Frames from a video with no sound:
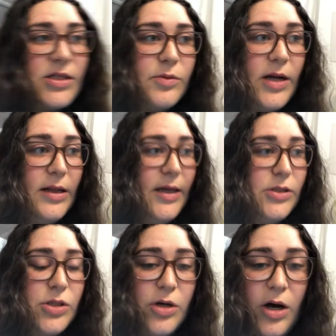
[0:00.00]
is what I like
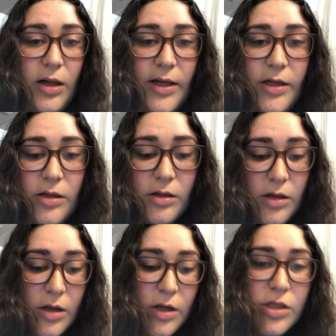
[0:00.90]
to call it.
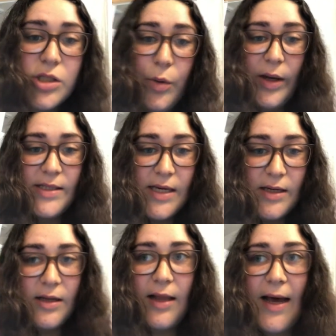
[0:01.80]
So I take a
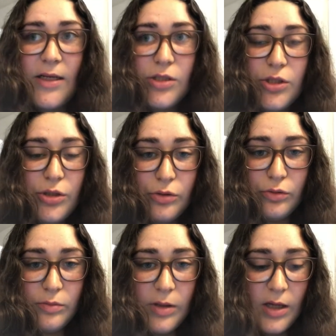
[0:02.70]
glass
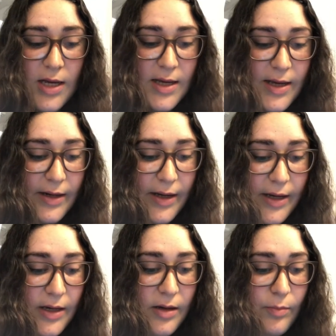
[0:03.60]
tube and
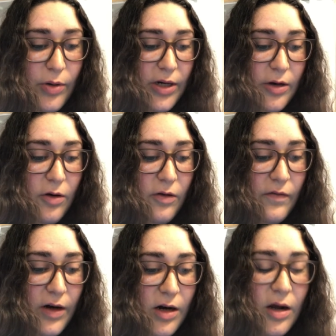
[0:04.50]
I put it
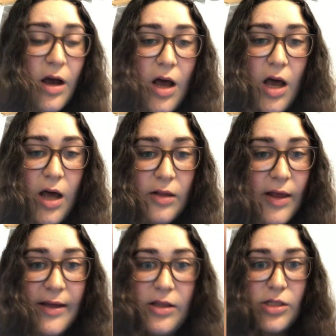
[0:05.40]
over
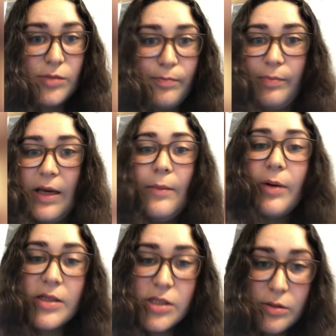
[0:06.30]
like this big
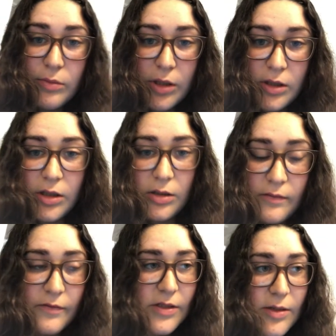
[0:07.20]
Bunsen burner
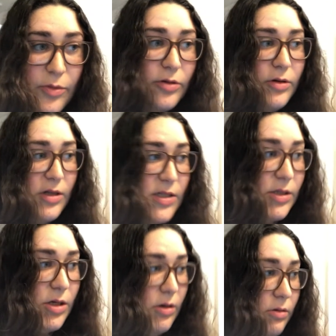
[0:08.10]
for someone who
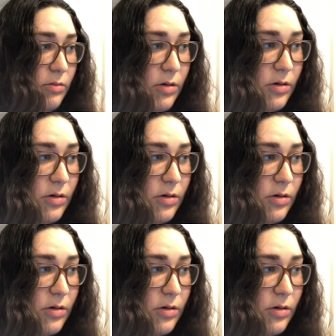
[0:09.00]
doesn't know